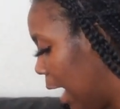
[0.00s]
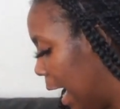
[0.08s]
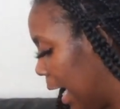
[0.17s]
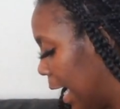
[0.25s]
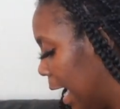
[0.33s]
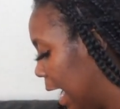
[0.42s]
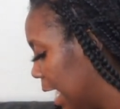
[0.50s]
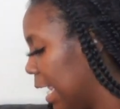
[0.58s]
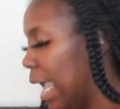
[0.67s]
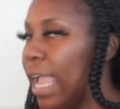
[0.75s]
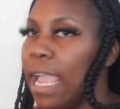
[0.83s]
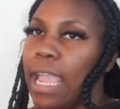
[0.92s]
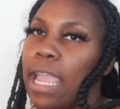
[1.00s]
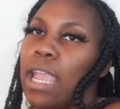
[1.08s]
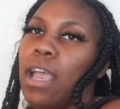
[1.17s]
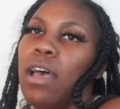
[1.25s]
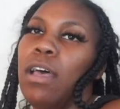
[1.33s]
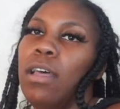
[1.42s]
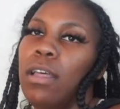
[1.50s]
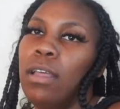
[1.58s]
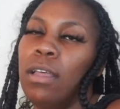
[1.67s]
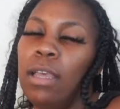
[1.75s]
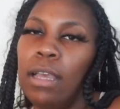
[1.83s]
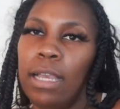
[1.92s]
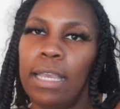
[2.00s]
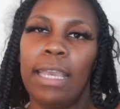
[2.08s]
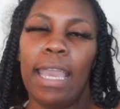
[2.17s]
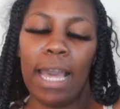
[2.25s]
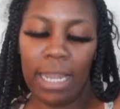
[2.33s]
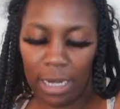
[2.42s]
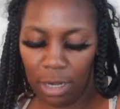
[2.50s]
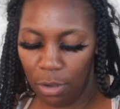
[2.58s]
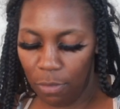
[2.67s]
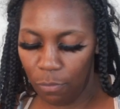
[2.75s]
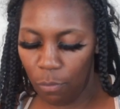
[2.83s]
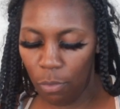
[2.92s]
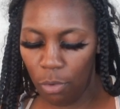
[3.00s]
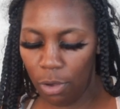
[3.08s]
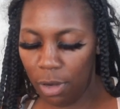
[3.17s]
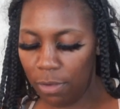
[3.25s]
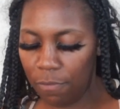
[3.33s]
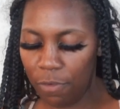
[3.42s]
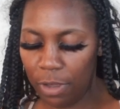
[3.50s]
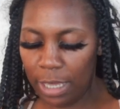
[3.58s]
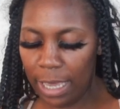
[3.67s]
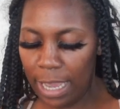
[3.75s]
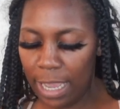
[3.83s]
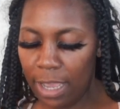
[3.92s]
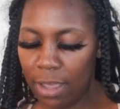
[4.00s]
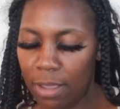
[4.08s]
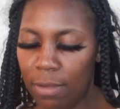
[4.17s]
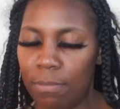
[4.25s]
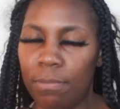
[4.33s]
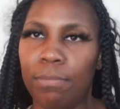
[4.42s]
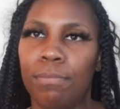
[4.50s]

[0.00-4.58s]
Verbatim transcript: i got a gallon of water for cam